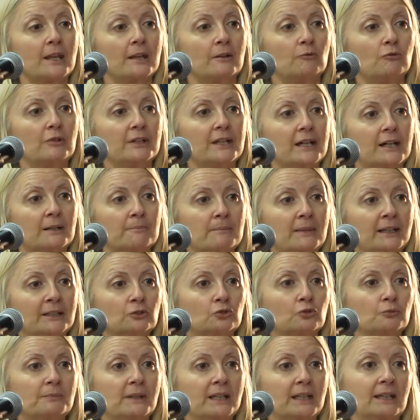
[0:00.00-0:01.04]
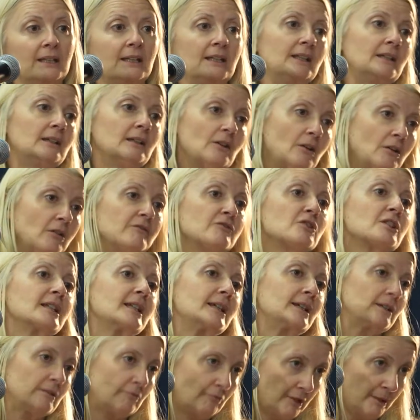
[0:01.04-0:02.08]
We are meant to be,
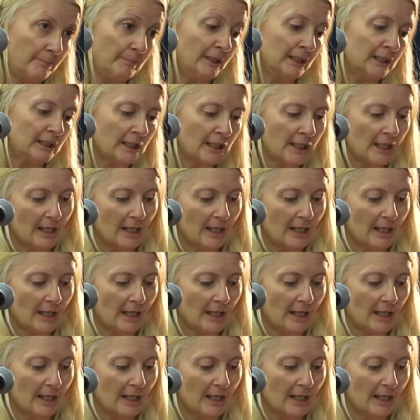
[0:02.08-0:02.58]
obviously, women,